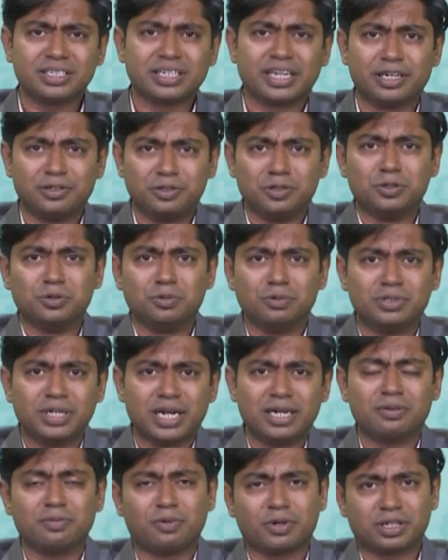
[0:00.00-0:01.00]
Can you do
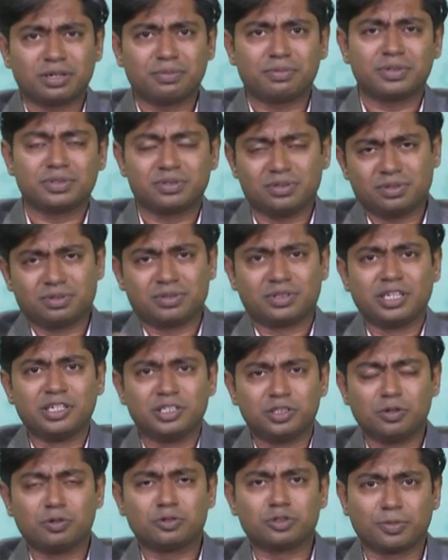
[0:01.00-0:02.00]
that? Whatever the things
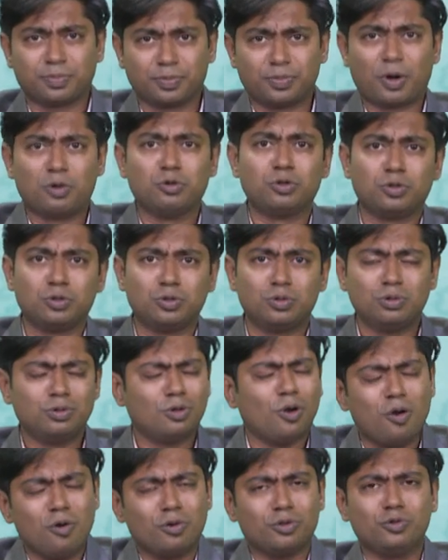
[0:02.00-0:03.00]
you're bound to do?
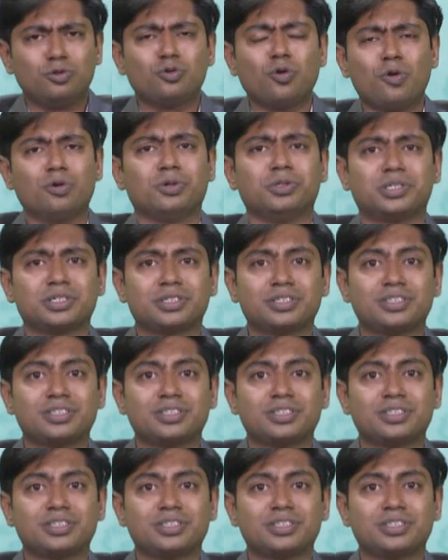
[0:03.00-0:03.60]
No, you don't.